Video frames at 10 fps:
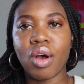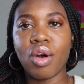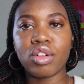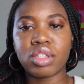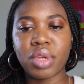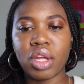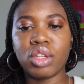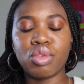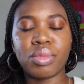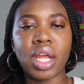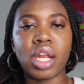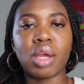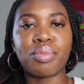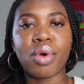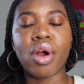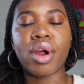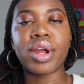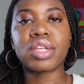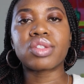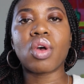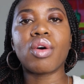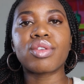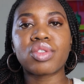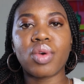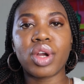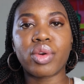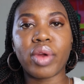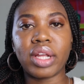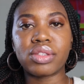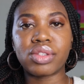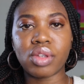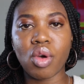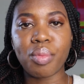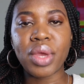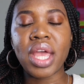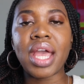ultimate illuminating bar is also a great soap